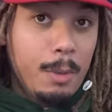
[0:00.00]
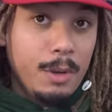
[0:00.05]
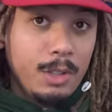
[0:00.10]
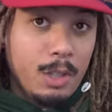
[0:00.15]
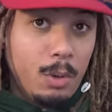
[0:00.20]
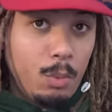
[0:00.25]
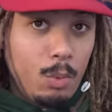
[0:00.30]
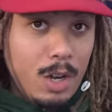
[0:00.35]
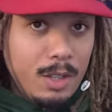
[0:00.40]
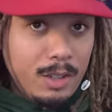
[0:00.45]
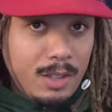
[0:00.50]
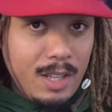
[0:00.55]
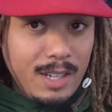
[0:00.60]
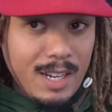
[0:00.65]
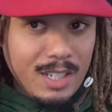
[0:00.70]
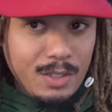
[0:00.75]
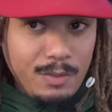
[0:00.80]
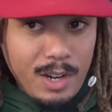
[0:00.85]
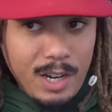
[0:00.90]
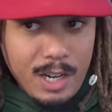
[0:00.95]
But the one
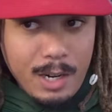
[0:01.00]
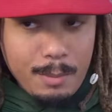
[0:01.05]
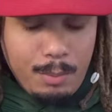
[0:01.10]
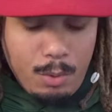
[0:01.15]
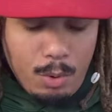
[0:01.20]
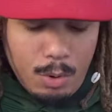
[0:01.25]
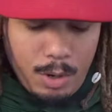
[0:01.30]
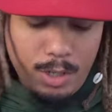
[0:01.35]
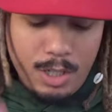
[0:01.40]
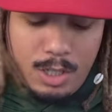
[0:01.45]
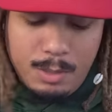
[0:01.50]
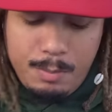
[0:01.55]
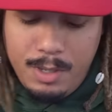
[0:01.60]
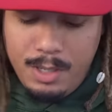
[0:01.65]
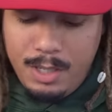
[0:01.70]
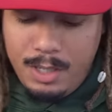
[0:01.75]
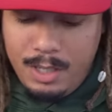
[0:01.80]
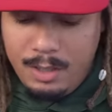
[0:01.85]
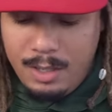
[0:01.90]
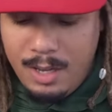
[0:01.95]
thing that's very important is
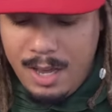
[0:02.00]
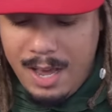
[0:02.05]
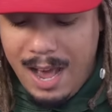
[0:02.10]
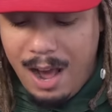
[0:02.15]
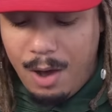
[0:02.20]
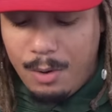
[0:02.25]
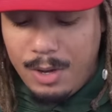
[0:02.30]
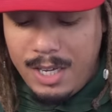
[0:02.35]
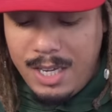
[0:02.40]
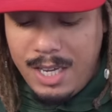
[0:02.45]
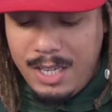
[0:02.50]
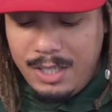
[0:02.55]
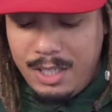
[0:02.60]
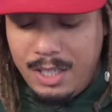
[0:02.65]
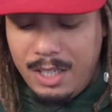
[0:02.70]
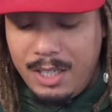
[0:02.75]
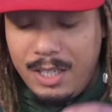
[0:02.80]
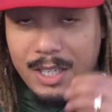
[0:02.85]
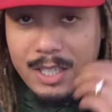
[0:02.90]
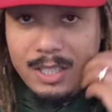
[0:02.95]
being how
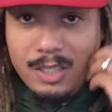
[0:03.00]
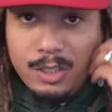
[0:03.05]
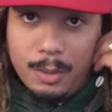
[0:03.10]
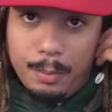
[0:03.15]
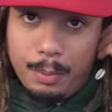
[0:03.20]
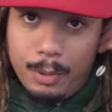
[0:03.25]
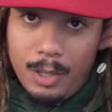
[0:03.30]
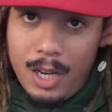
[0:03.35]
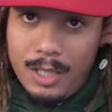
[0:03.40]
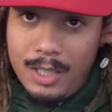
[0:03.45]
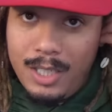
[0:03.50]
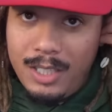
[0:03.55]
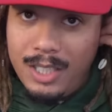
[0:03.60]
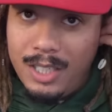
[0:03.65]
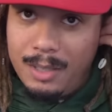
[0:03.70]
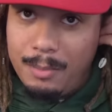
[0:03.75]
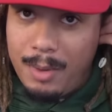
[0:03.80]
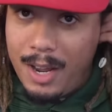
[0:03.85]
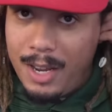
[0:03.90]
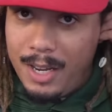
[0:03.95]
easy it is to plug these
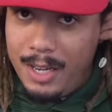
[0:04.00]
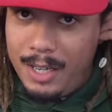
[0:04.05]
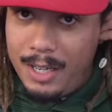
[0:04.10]
into my